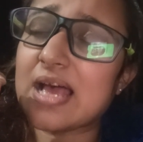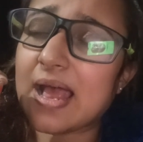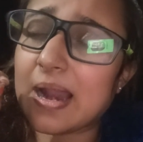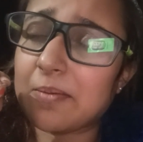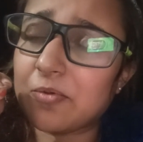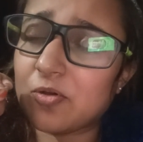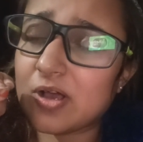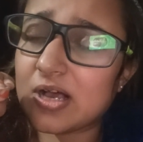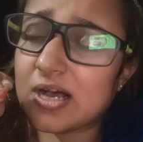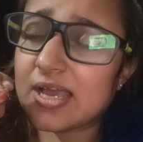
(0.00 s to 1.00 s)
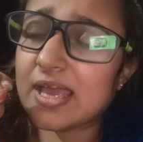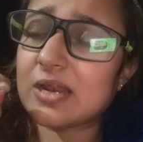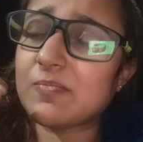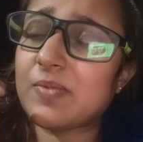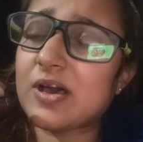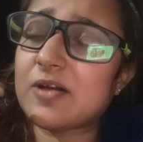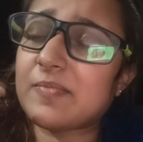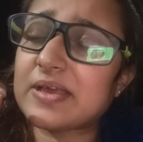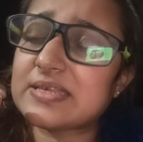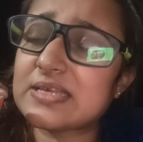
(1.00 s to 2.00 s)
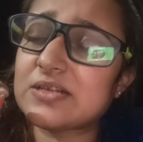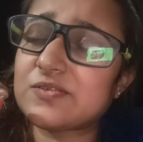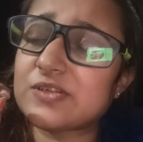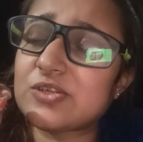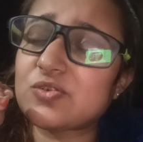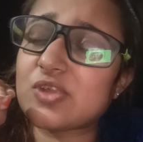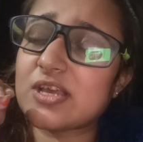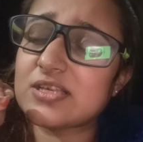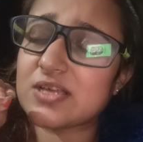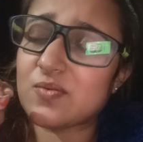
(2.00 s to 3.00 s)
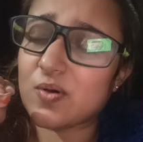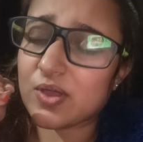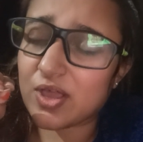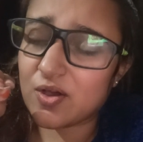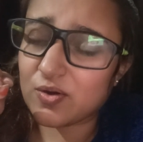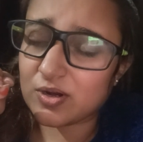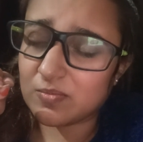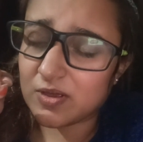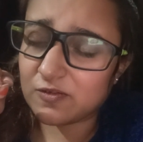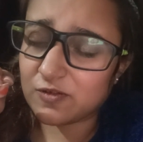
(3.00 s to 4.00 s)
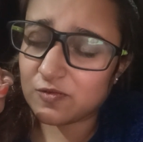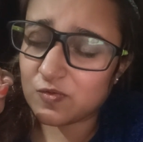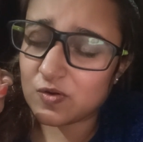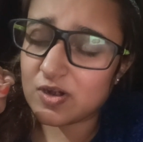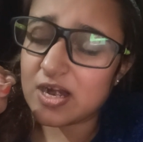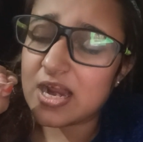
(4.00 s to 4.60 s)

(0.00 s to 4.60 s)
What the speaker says: and I'm going to again plug myself into things are working out in my favor.